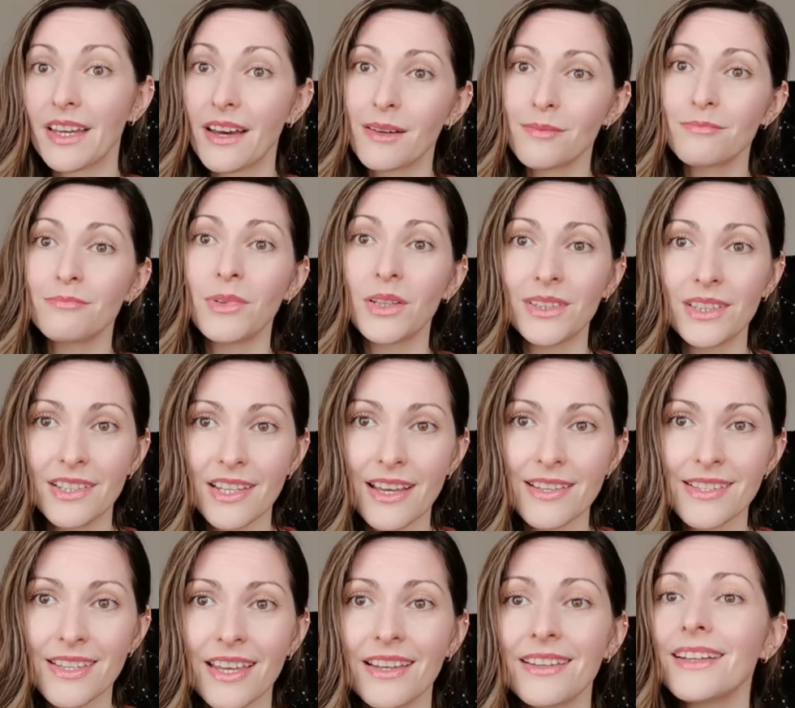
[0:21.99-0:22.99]
Yeah,
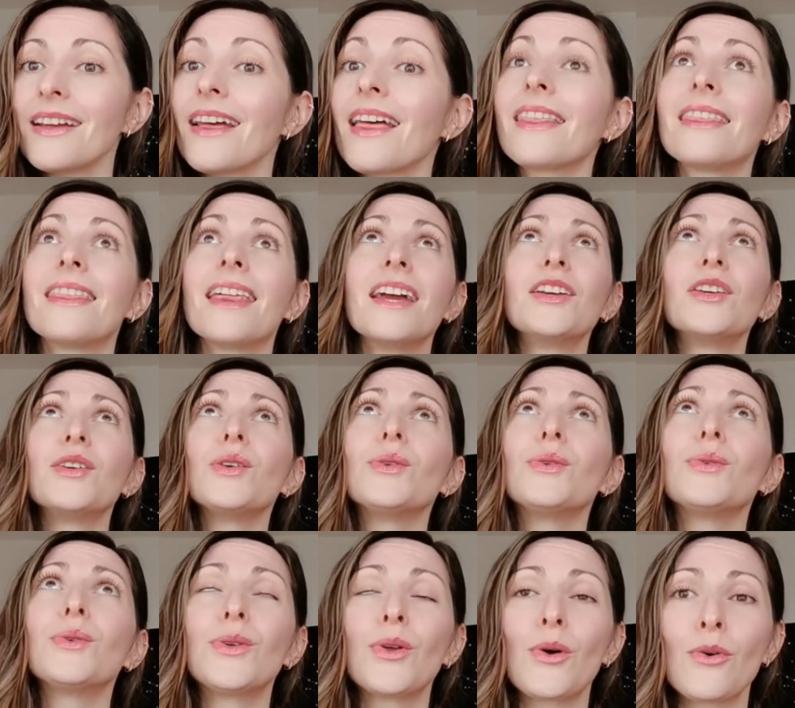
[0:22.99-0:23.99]
multitasking. Thank
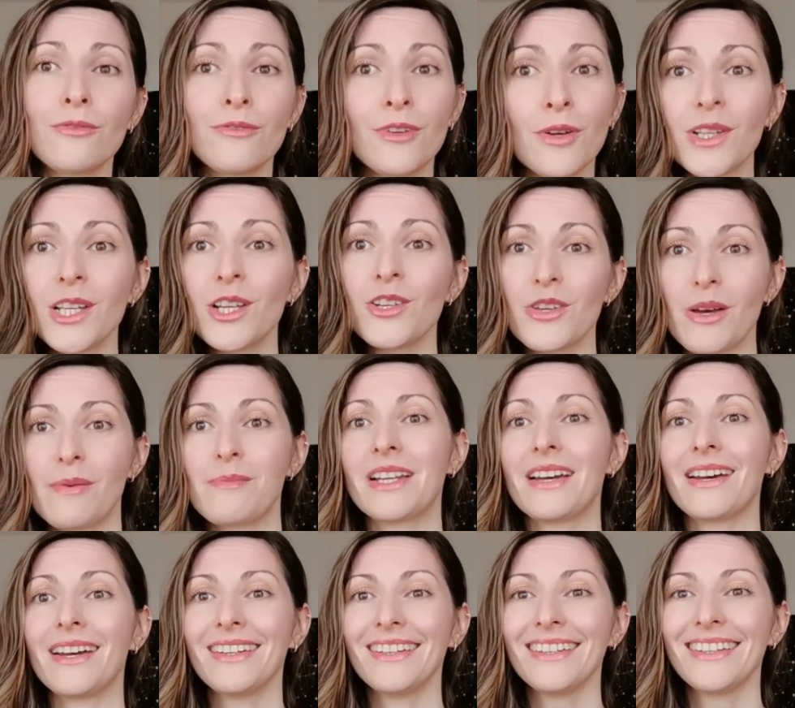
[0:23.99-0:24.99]
you, North Node in
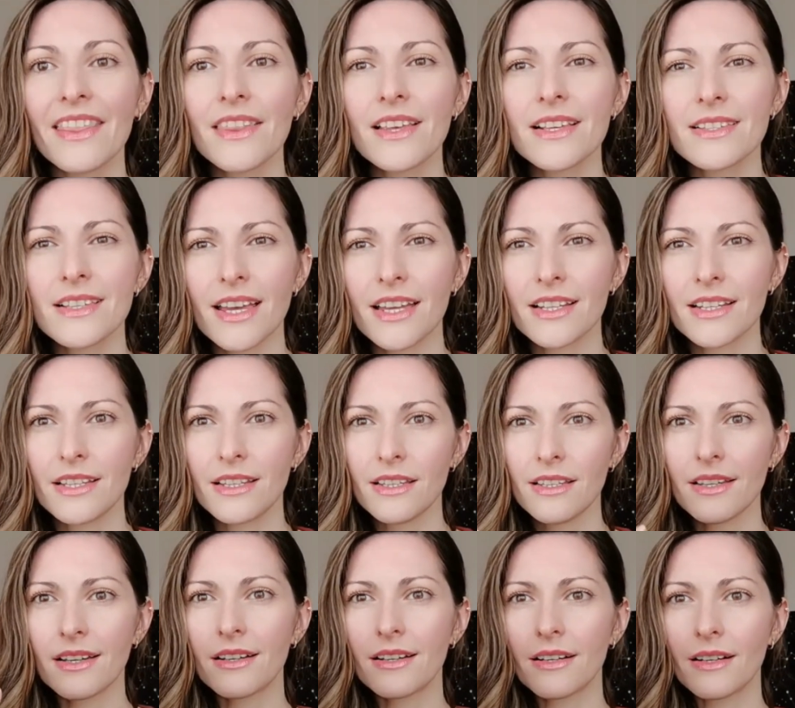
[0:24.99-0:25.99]
Gemini. And this
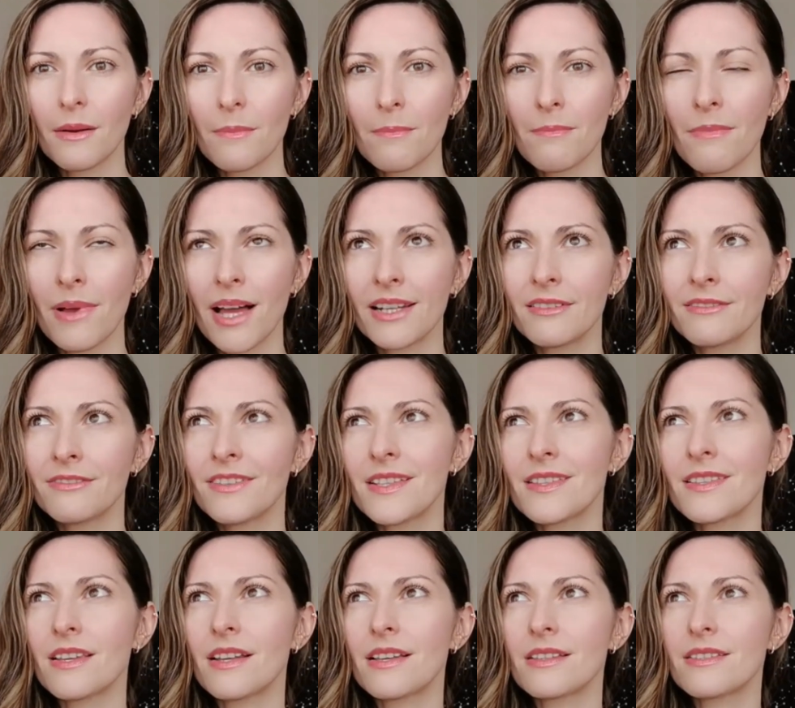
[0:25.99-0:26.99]
idea
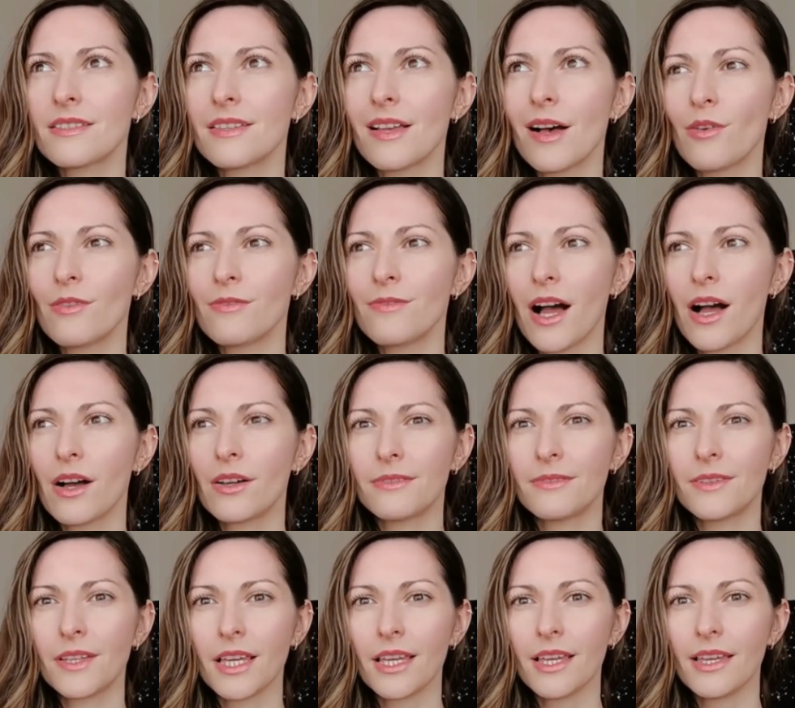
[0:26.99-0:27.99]
manifested itself out
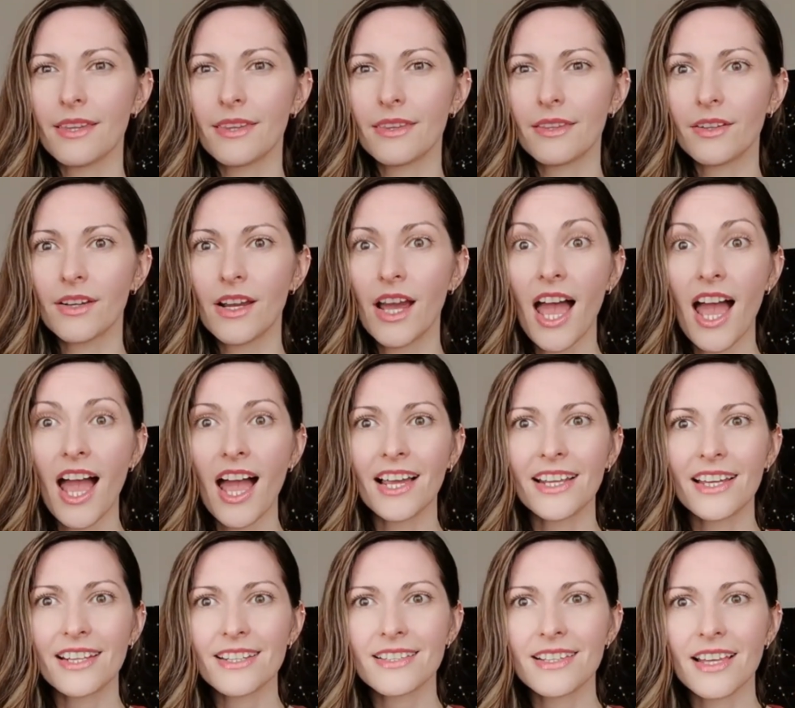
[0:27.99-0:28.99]
of the ether,
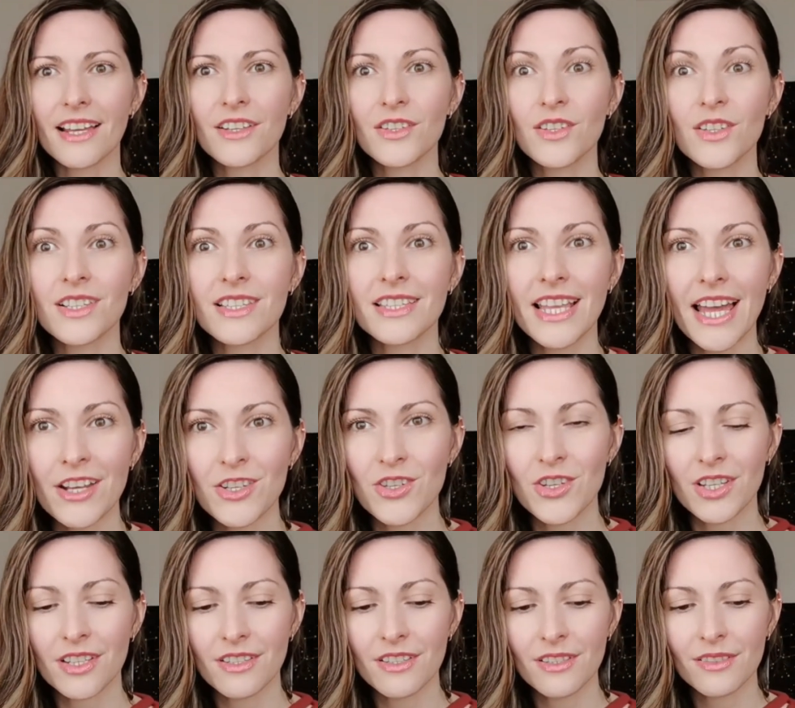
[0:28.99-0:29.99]
and I decided to
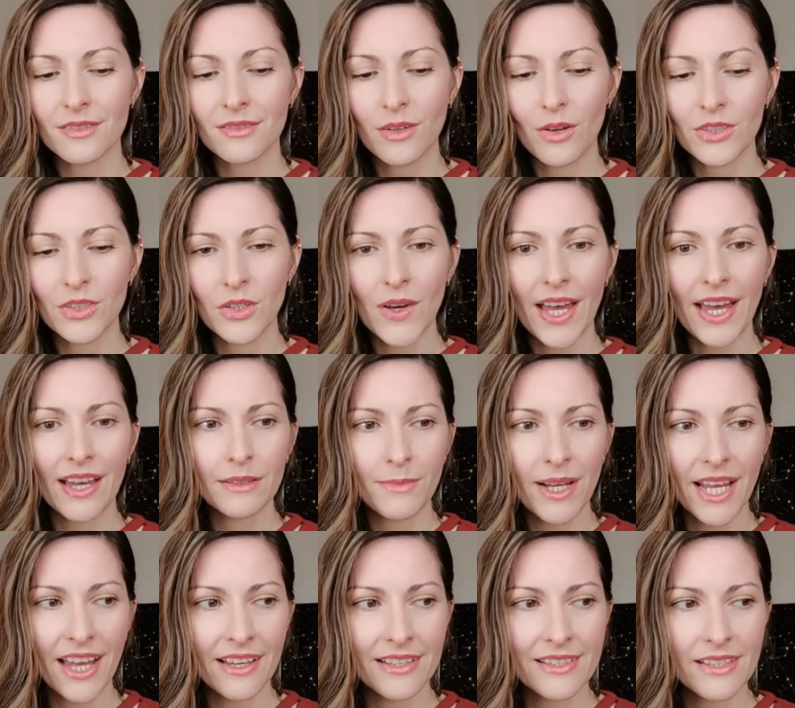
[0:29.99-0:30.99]
snatch it, although I had
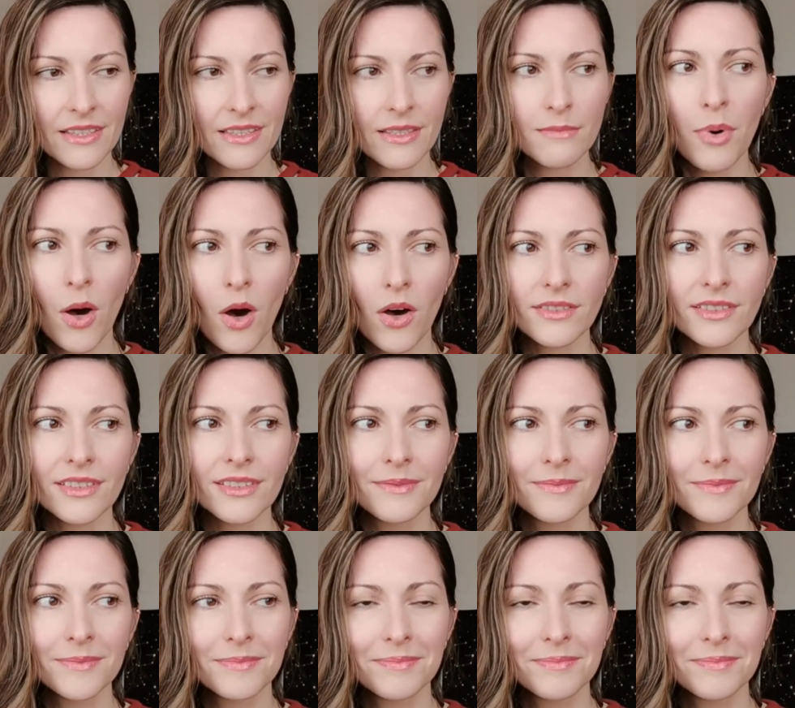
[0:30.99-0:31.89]
my hands in the pot.